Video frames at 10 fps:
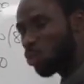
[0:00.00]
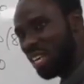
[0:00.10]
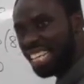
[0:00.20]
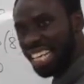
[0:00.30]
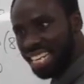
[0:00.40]
We
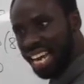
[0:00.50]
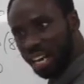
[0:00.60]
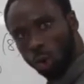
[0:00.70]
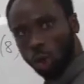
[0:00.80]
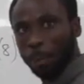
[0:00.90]
need
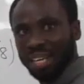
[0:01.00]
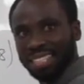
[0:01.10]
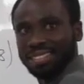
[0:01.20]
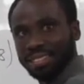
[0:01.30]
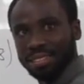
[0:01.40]
the economic
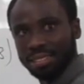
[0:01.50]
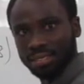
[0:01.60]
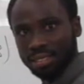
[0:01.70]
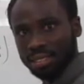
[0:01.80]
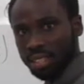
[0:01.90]

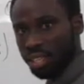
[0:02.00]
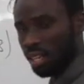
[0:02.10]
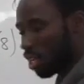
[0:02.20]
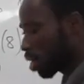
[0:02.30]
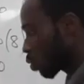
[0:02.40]
decisions.
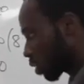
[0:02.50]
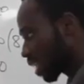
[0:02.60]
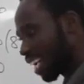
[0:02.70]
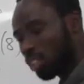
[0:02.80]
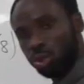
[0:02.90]

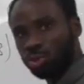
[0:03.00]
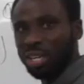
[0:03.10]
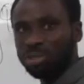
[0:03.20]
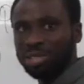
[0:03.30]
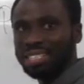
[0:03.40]
That is what we
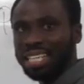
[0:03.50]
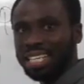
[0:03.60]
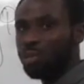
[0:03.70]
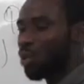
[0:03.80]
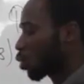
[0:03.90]
are interested
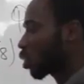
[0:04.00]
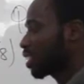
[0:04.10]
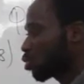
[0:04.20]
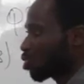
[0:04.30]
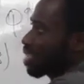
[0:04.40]
in. We are not
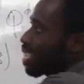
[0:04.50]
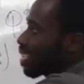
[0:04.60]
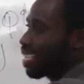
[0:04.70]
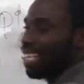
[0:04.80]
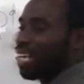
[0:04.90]
interested
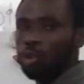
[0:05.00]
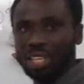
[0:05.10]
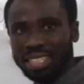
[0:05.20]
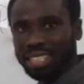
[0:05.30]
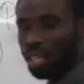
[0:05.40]
in the
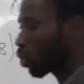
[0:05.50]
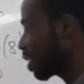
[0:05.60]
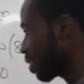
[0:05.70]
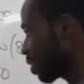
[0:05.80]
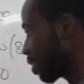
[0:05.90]

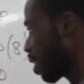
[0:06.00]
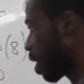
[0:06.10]
calculation.